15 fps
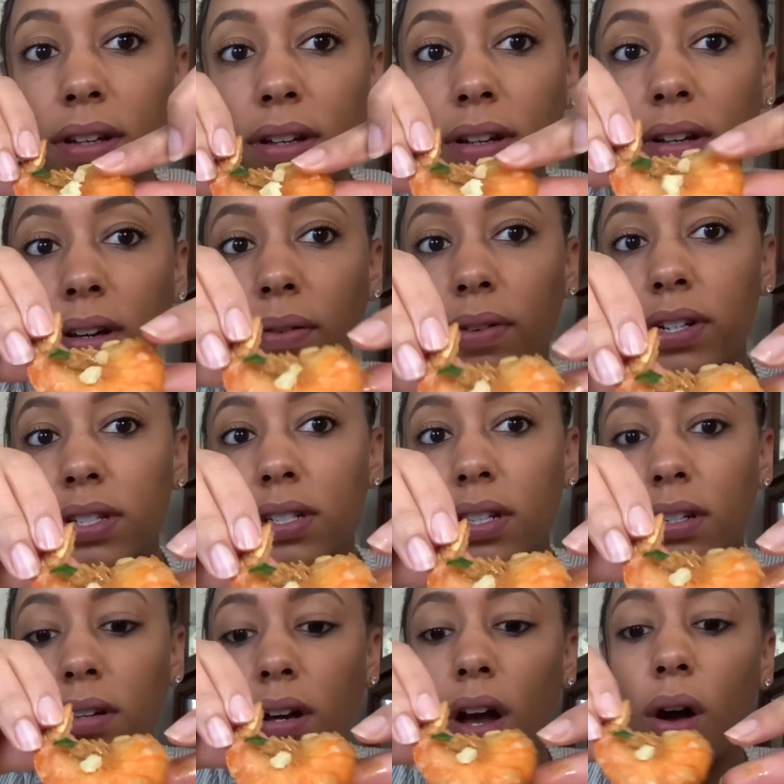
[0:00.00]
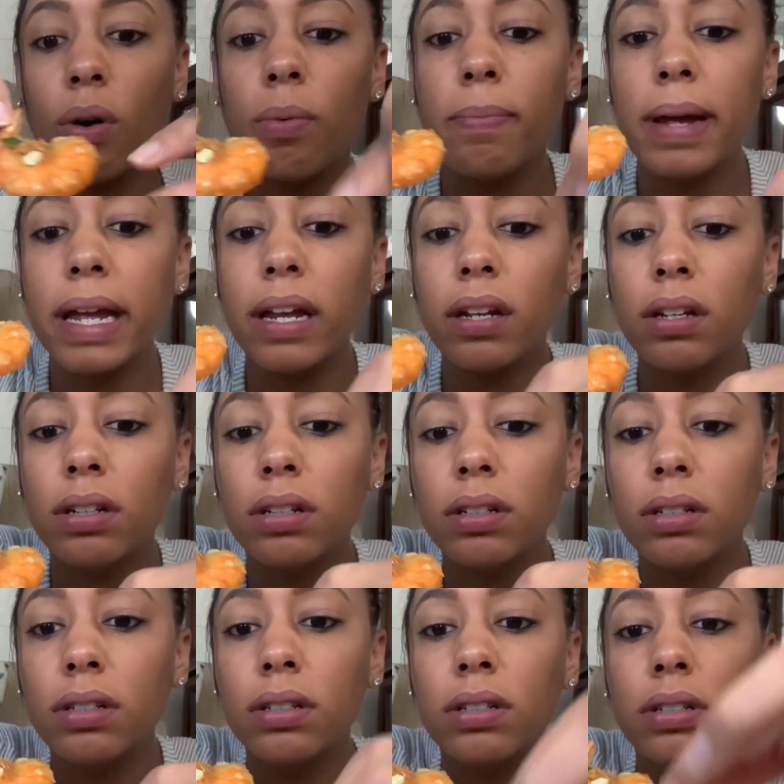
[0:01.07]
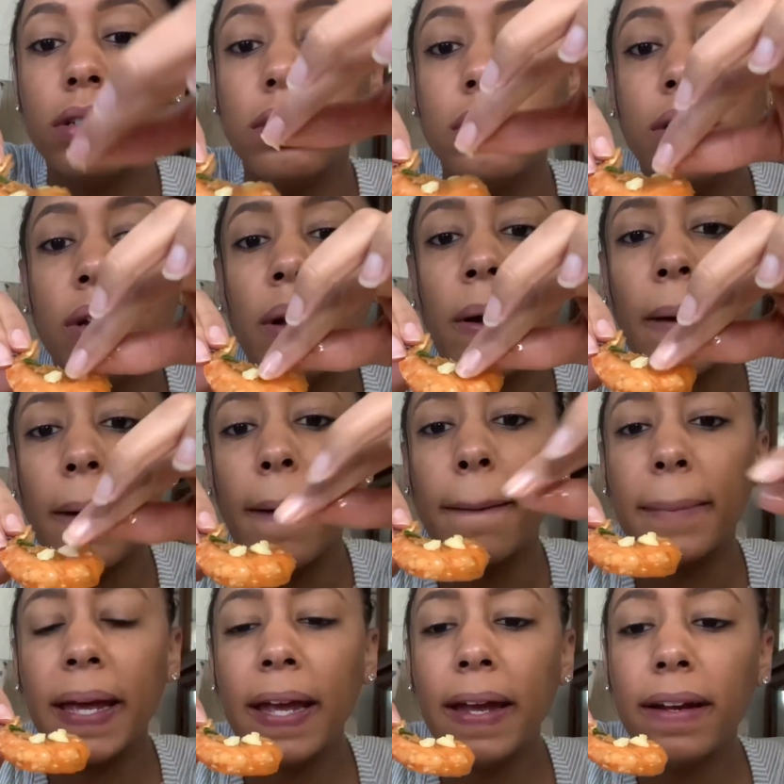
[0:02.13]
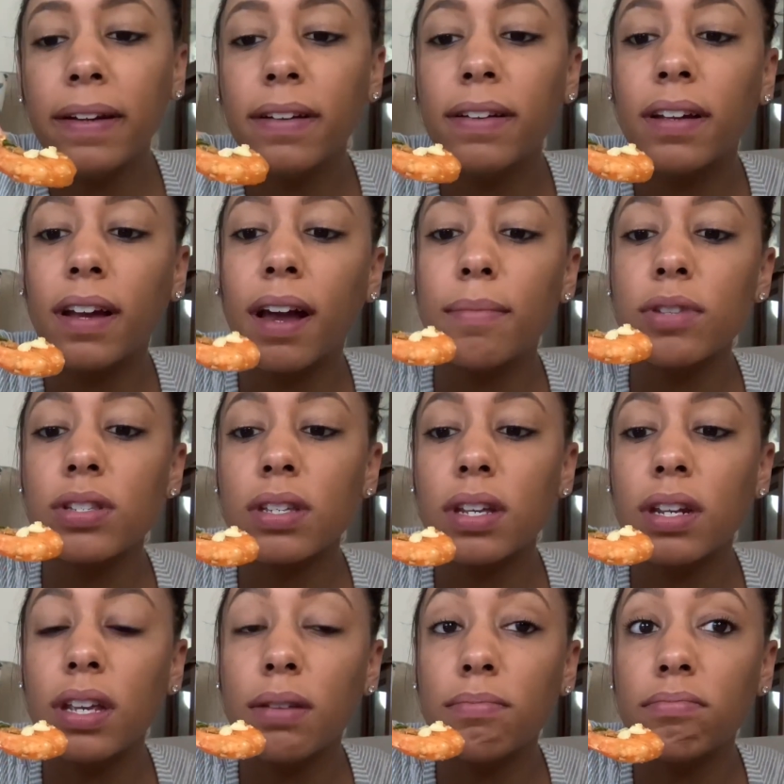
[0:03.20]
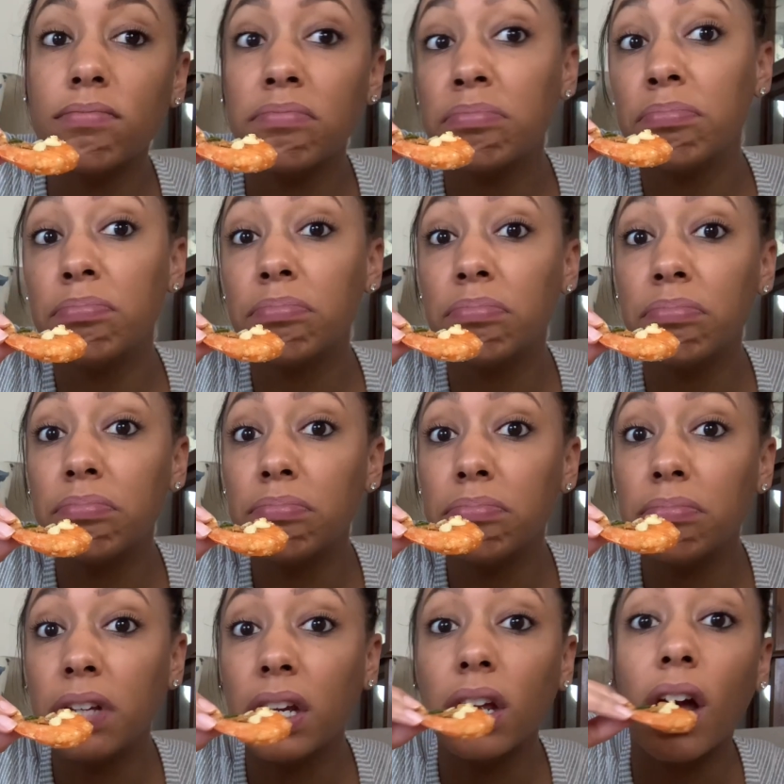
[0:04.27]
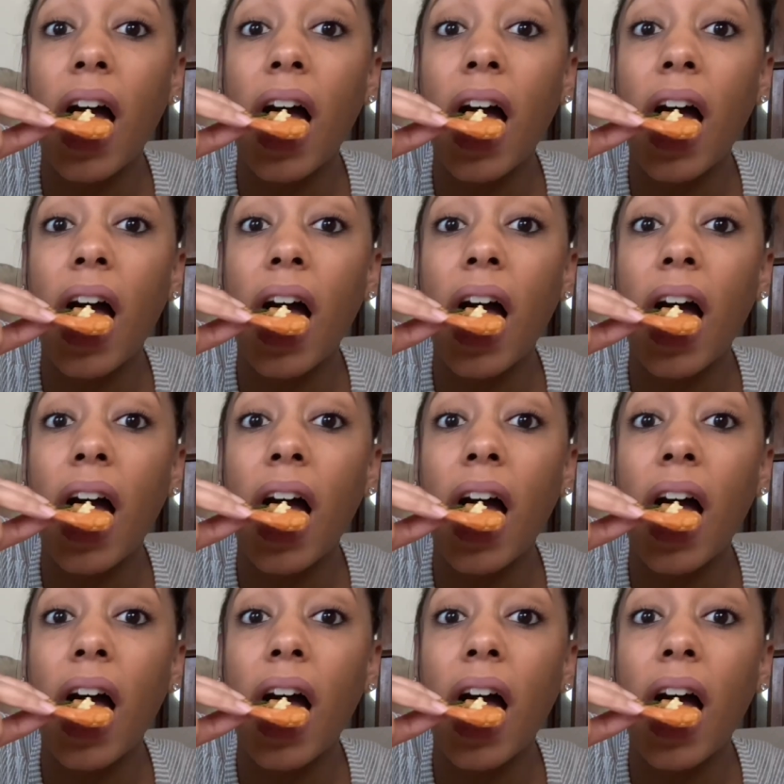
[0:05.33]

And we're just gonna, oh man, Oh man, I'm just gonna eat it.